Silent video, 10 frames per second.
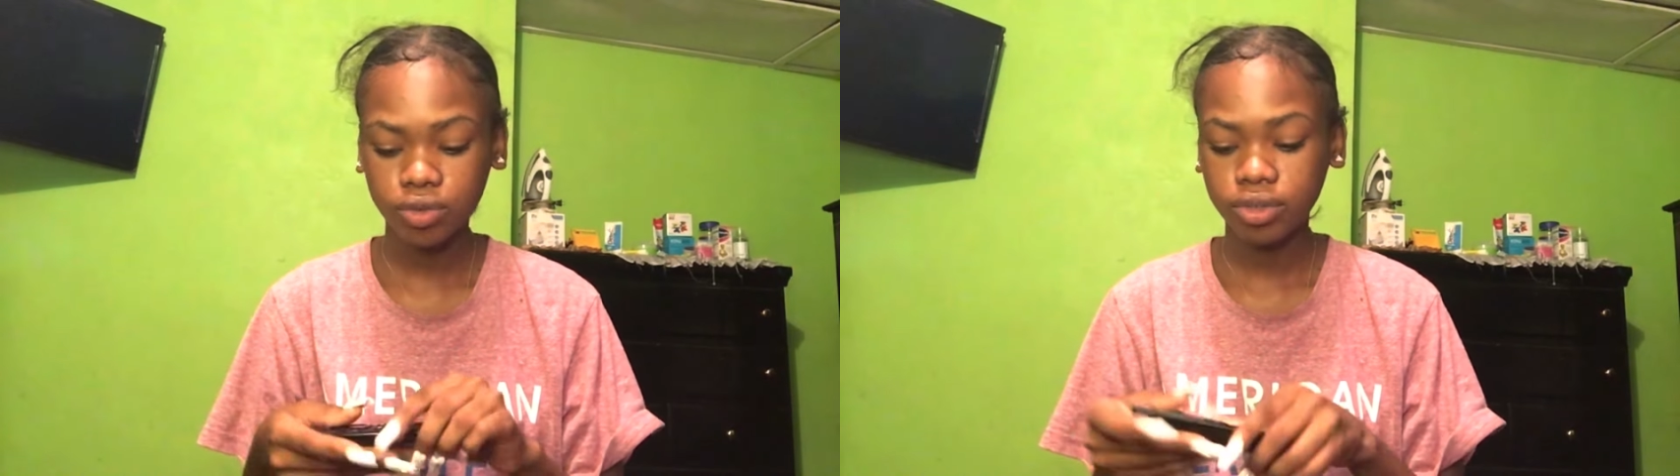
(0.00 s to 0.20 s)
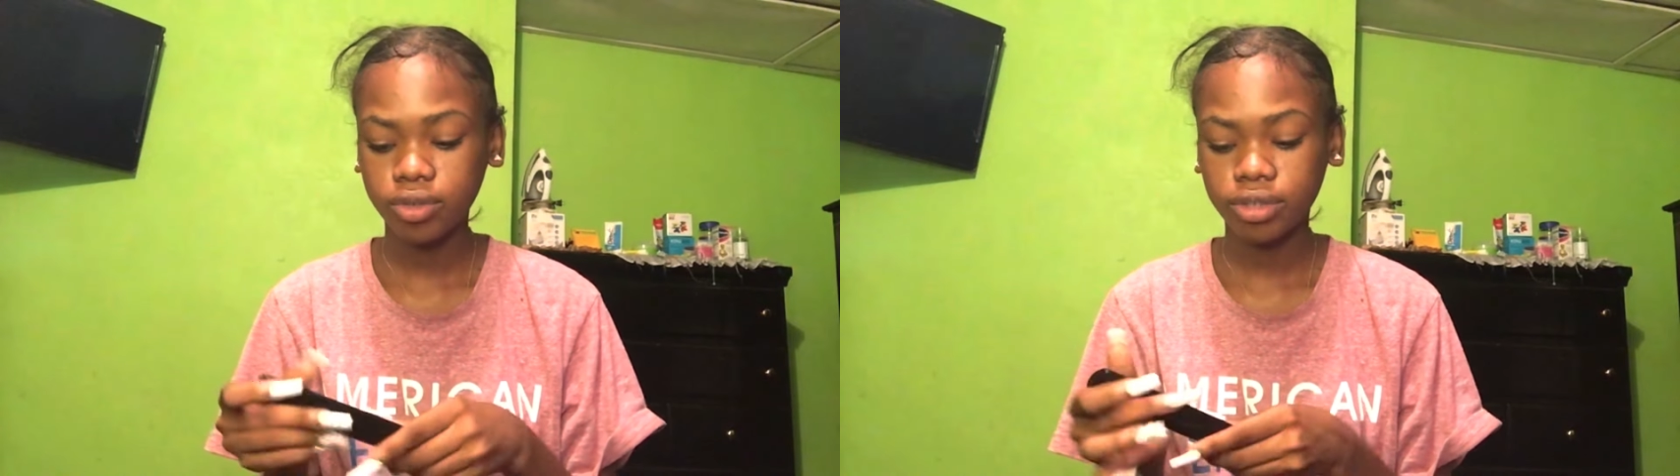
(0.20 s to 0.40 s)
you
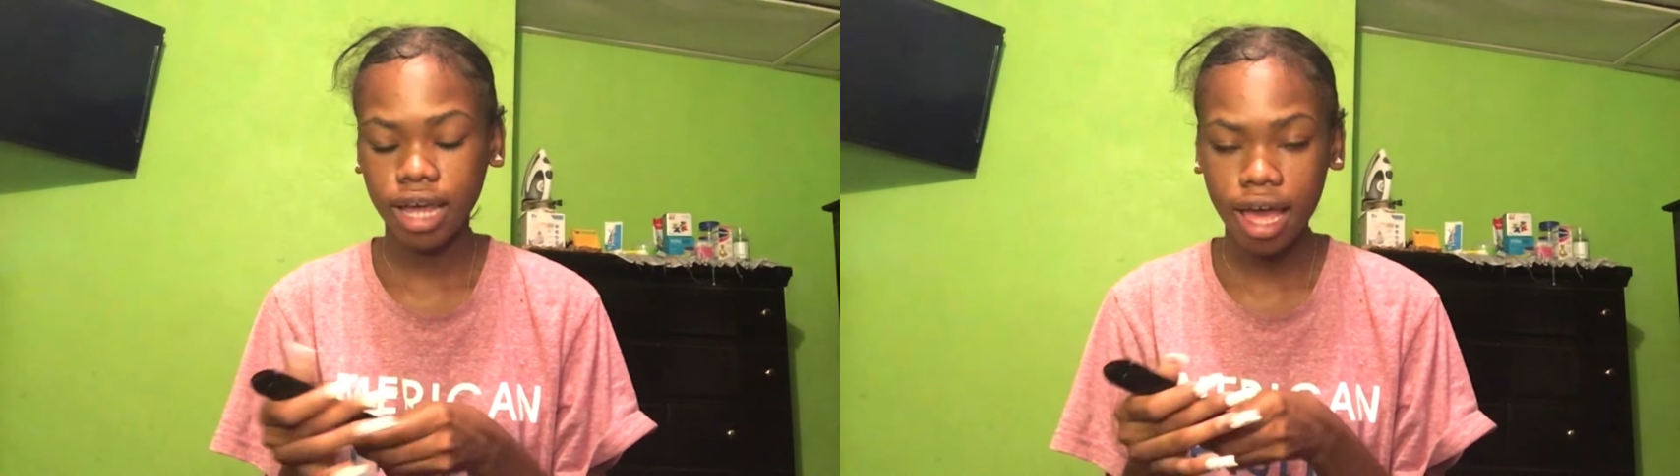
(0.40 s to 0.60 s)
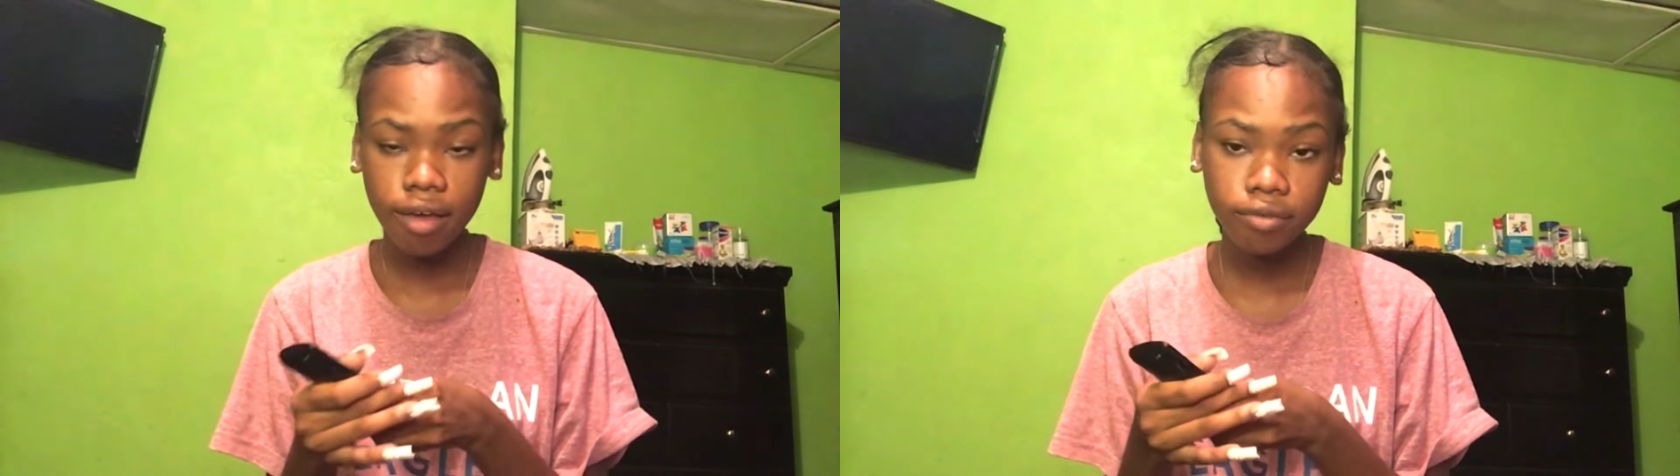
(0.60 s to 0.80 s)
don't
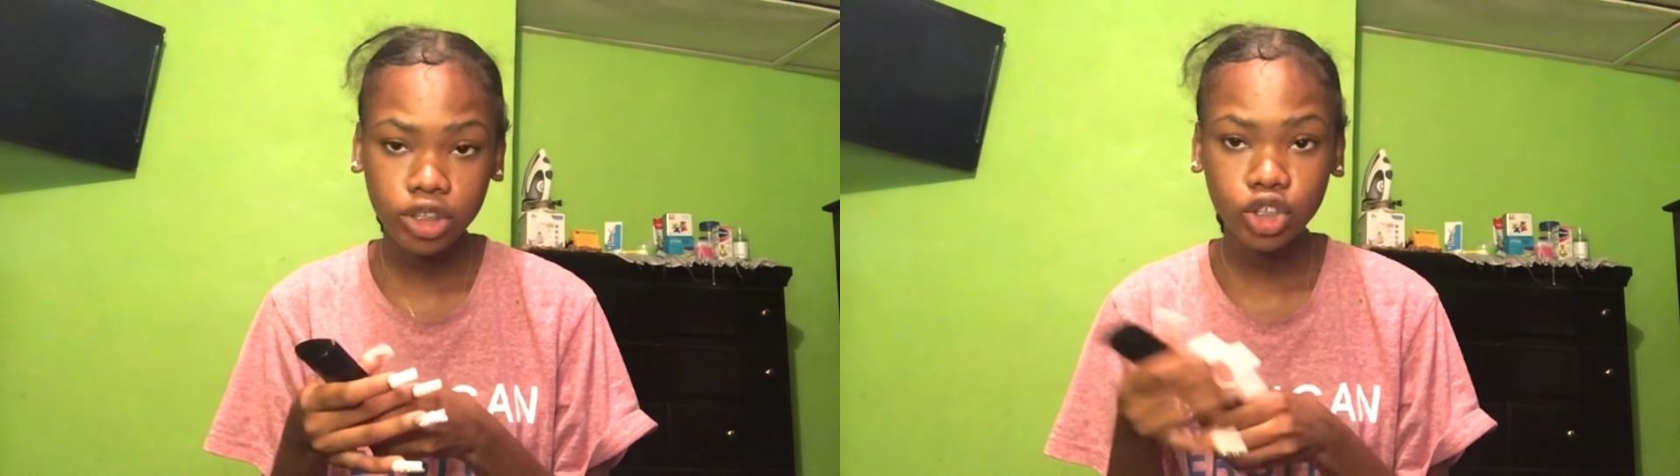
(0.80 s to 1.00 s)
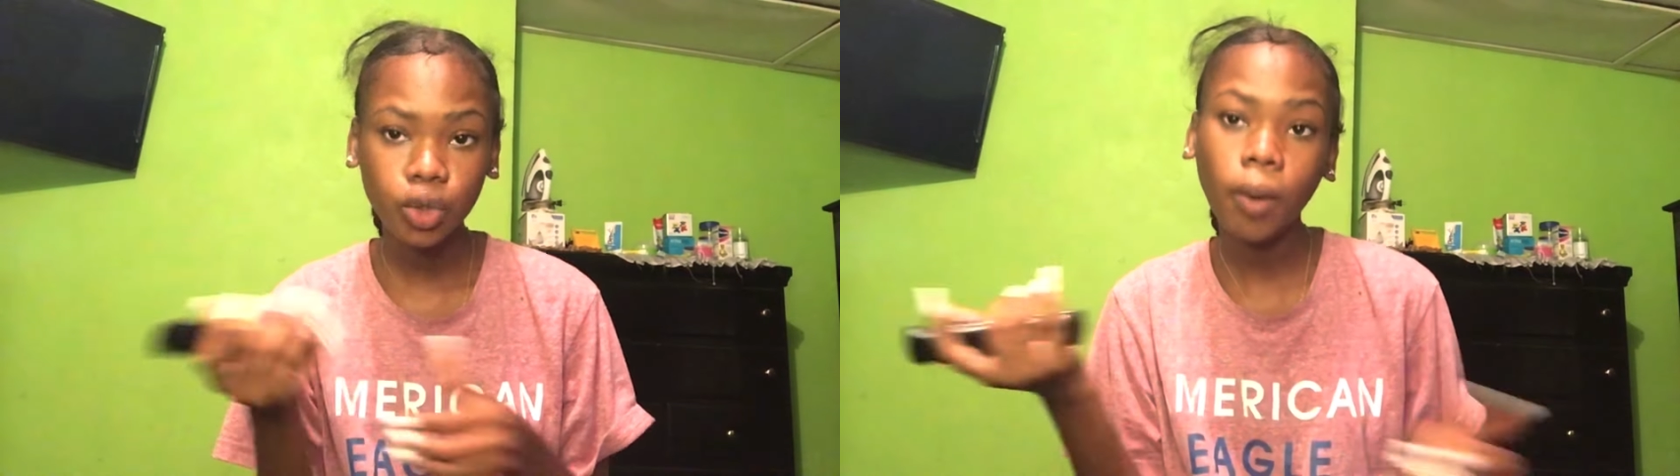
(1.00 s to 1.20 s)
have
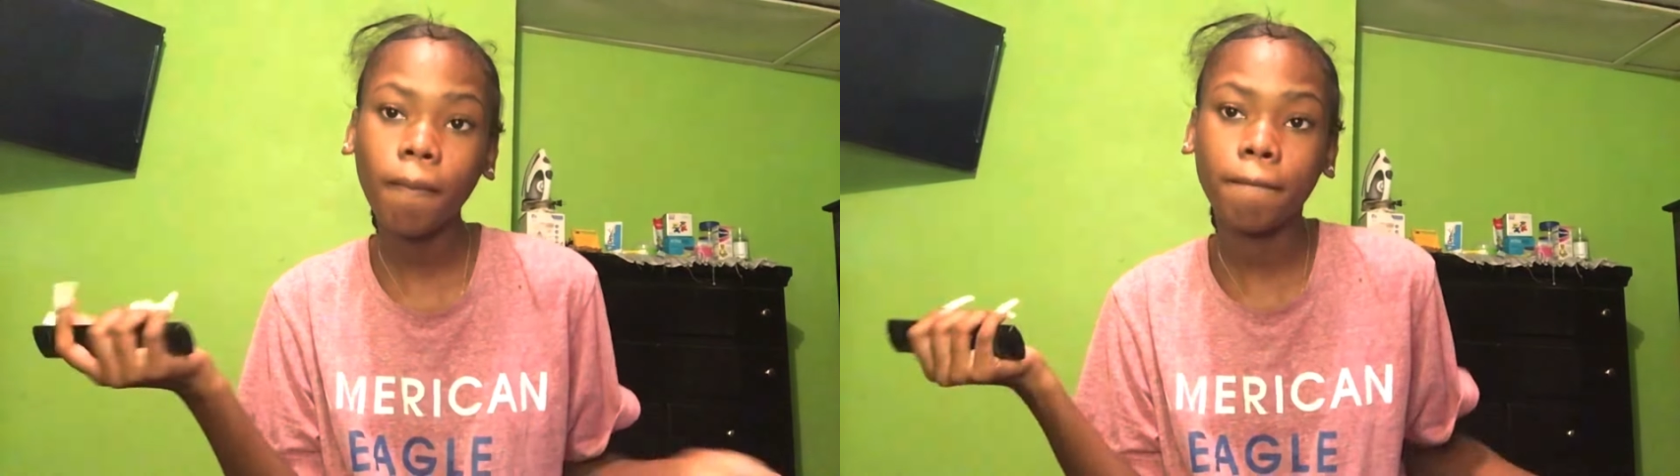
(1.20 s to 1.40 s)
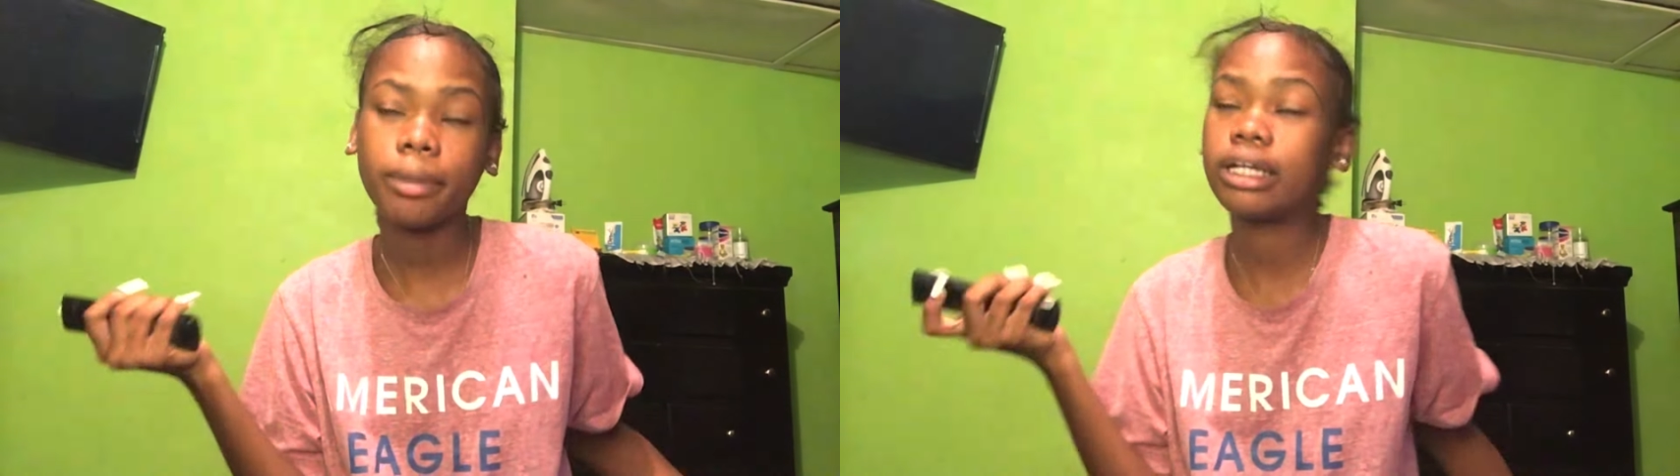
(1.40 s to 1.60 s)
to,
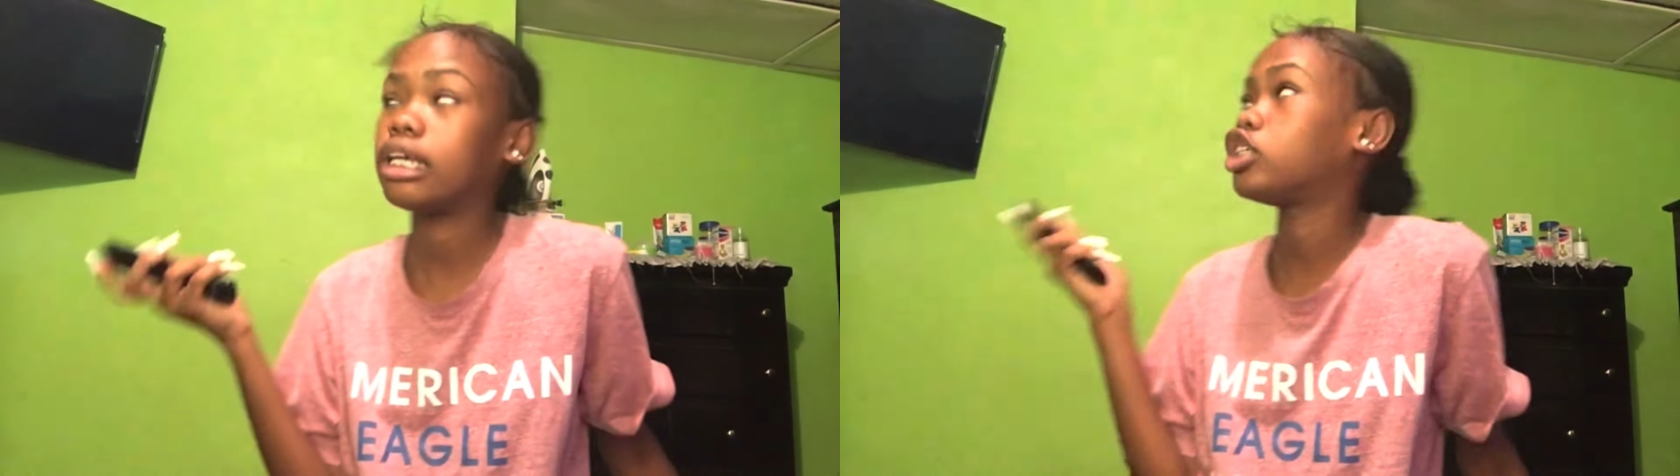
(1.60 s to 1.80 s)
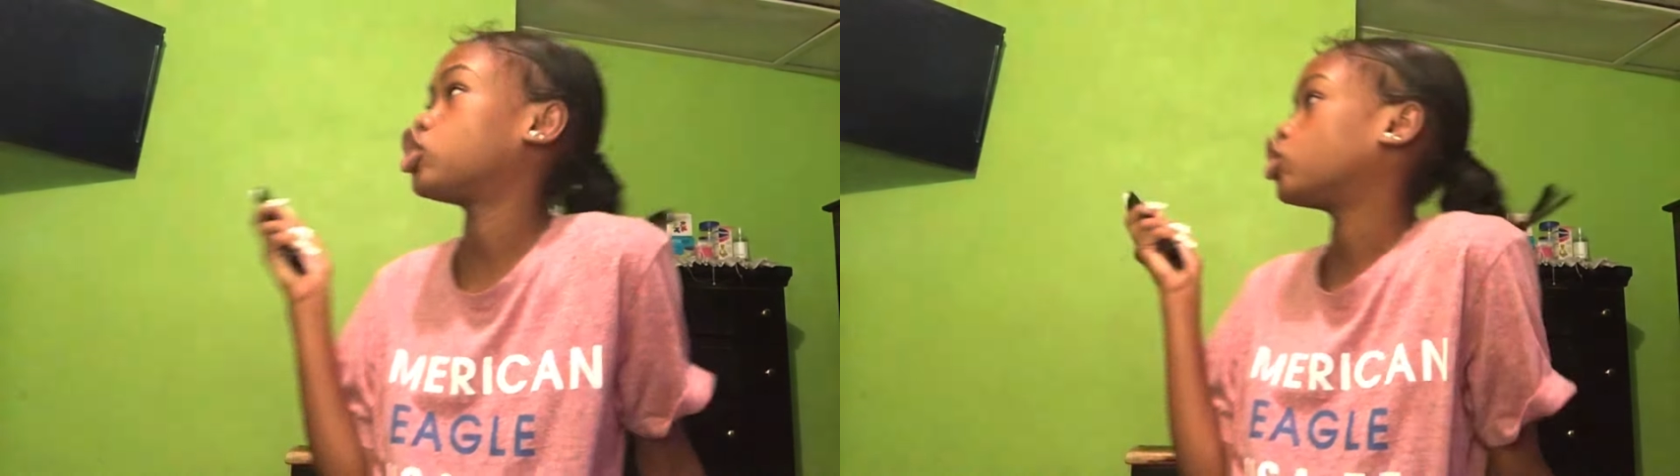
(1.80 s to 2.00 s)
but it's